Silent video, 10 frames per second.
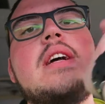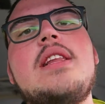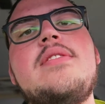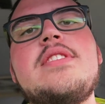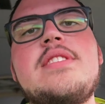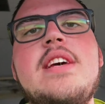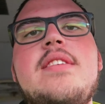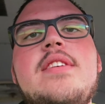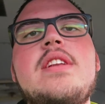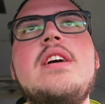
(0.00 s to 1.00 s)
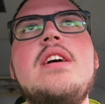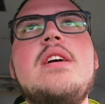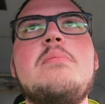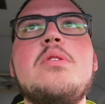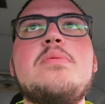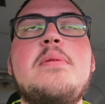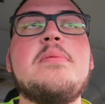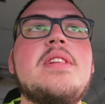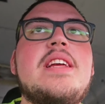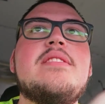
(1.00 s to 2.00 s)
I leave at 7. Most
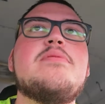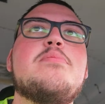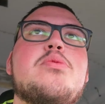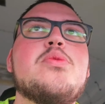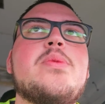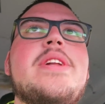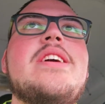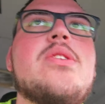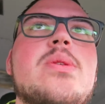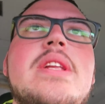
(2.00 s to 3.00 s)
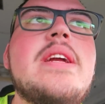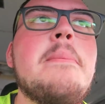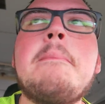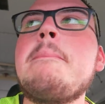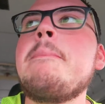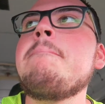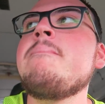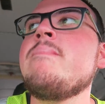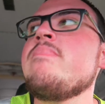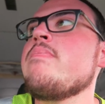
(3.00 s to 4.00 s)
people leave pretty early,
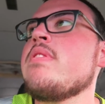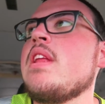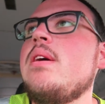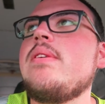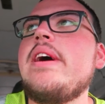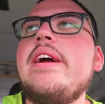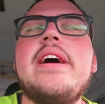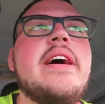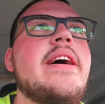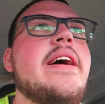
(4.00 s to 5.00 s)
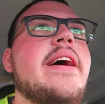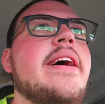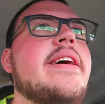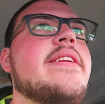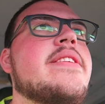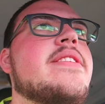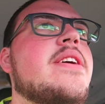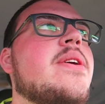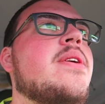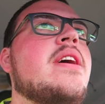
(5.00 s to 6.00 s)
right? And
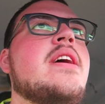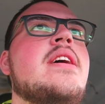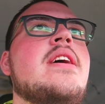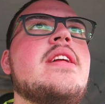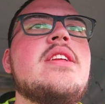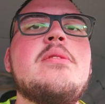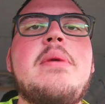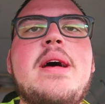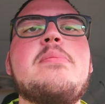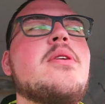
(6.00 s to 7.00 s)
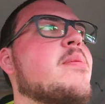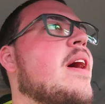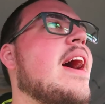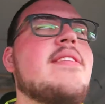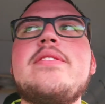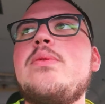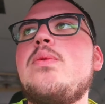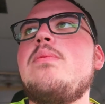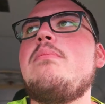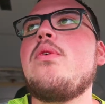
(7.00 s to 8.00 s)
so the only bad part about having
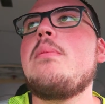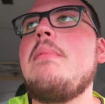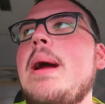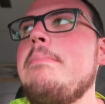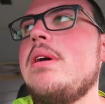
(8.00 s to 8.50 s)
more of my